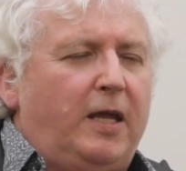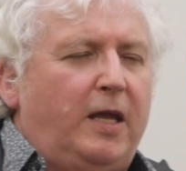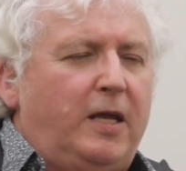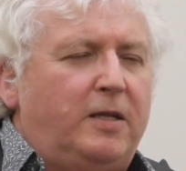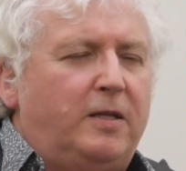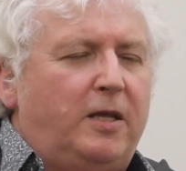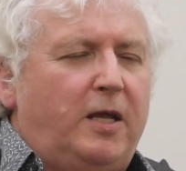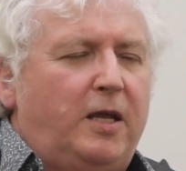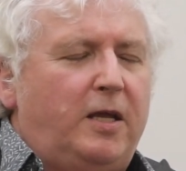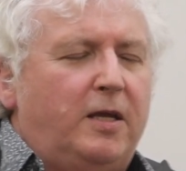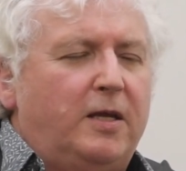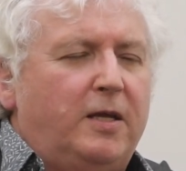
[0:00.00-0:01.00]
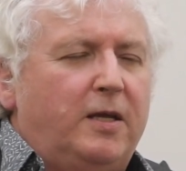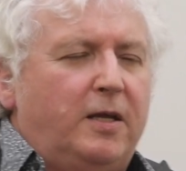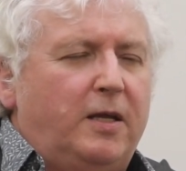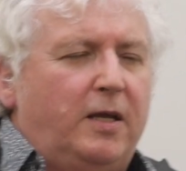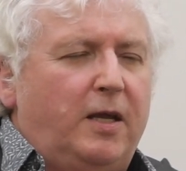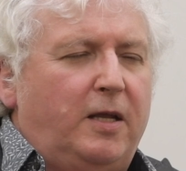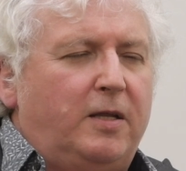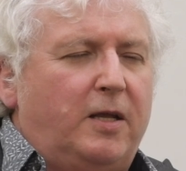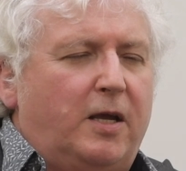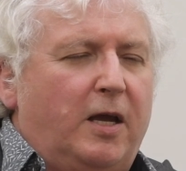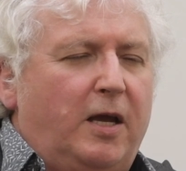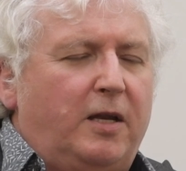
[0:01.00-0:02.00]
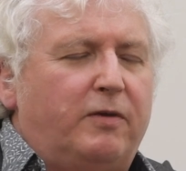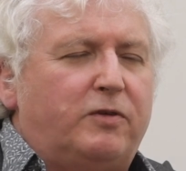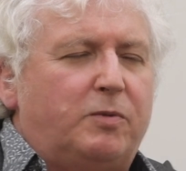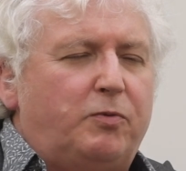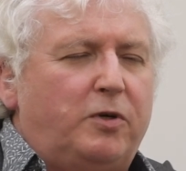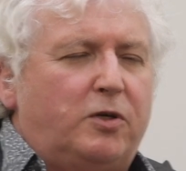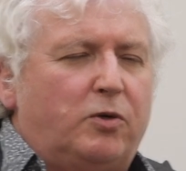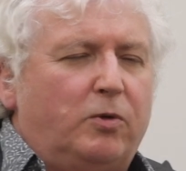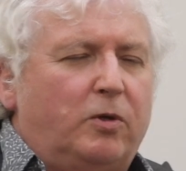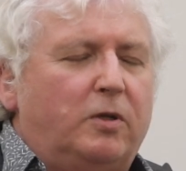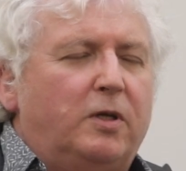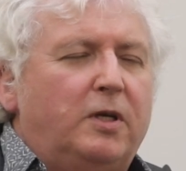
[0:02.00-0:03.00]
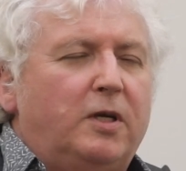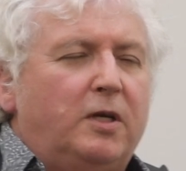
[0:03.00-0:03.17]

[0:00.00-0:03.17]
in the in the kind of spiritual